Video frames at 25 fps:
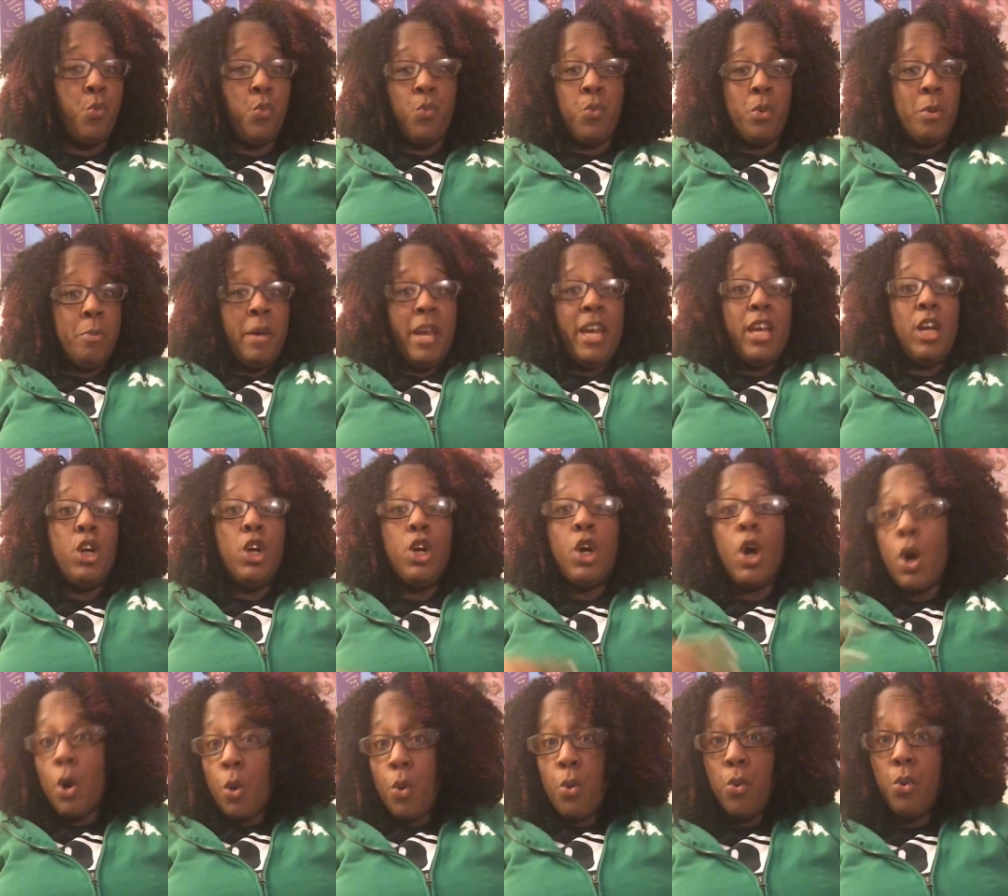we may
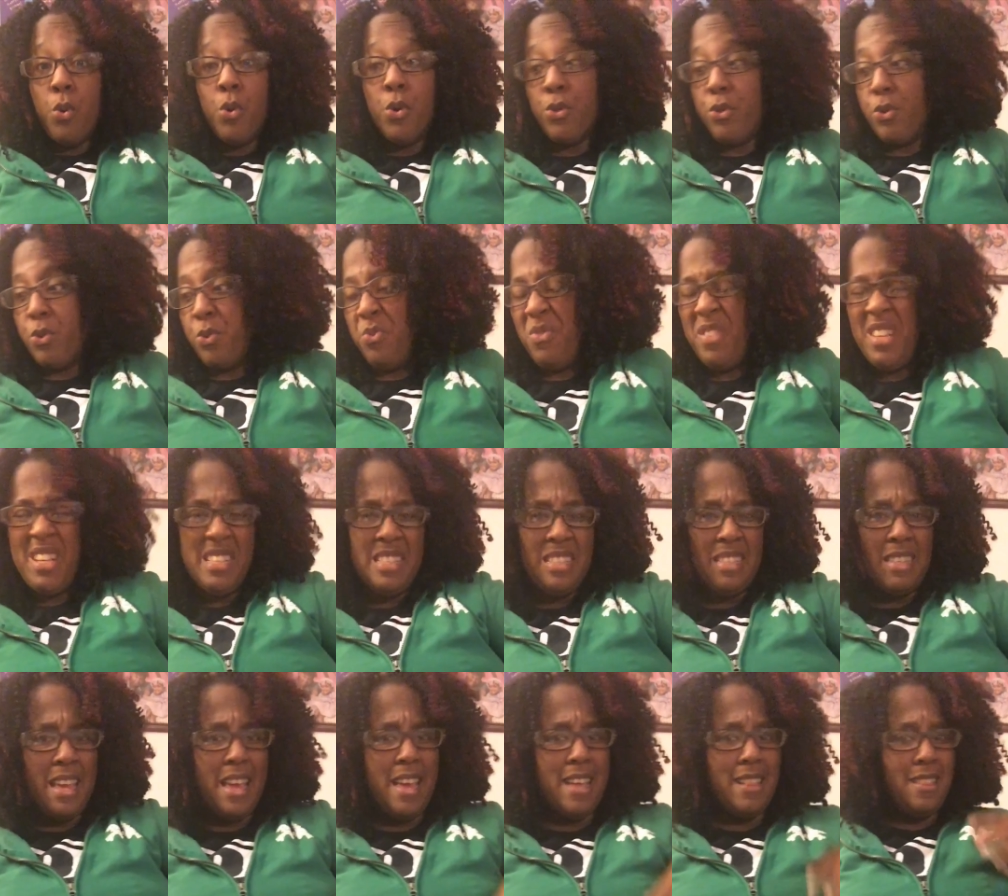go through
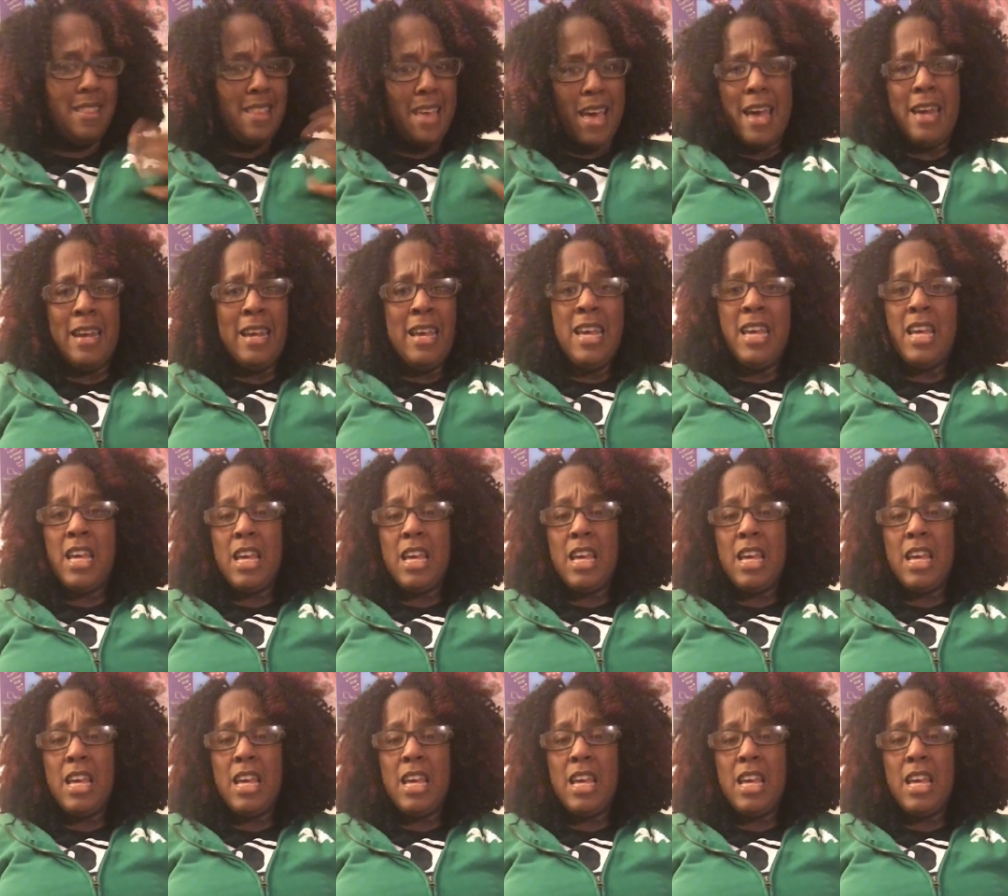this and that,